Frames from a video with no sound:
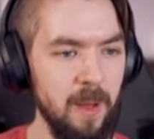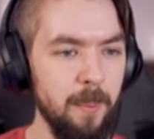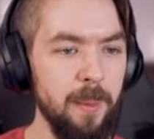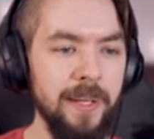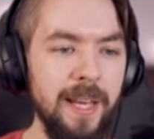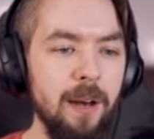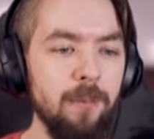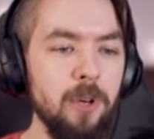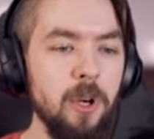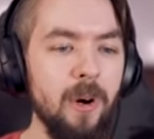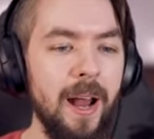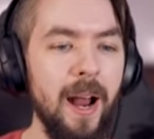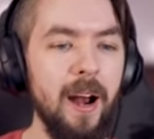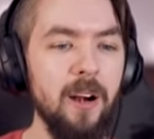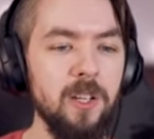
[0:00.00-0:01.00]
But never your
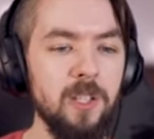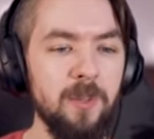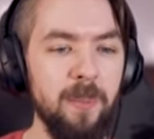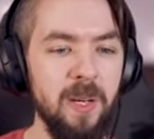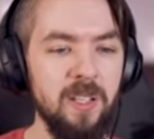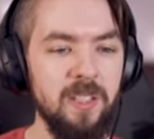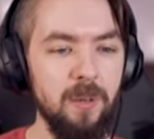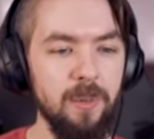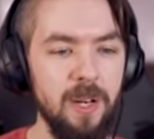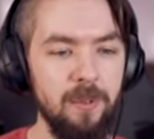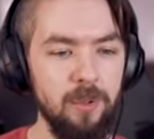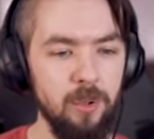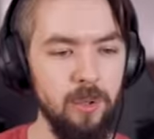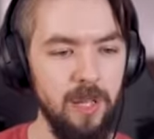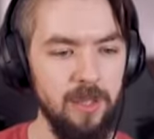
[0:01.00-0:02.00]
hearts, because they would
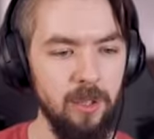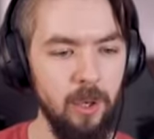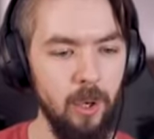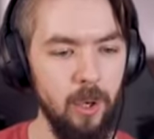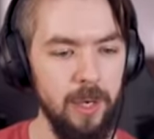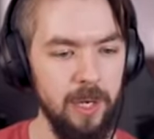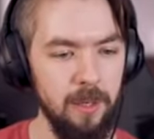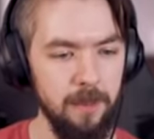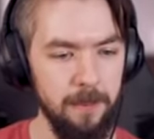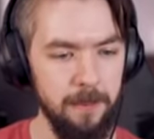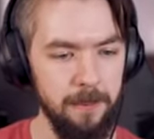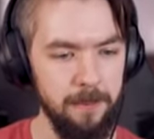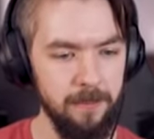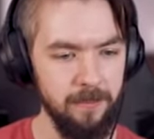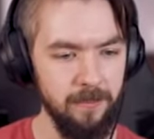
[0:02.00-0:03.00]
never do that. They're loyal.
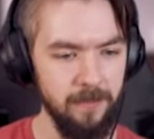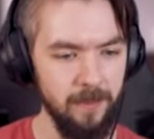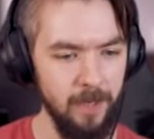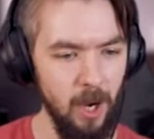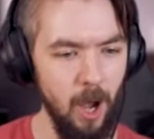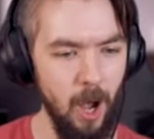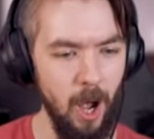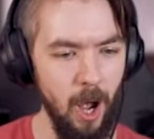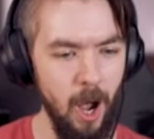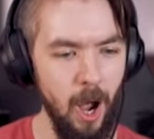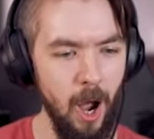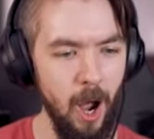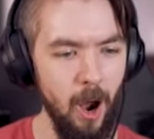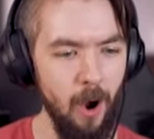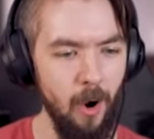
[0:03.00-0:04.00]

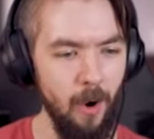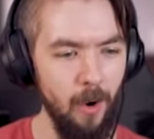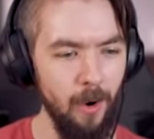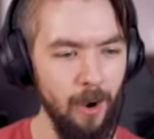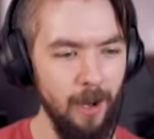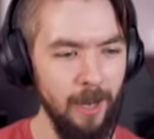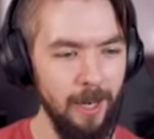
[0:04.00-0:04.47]
Oh,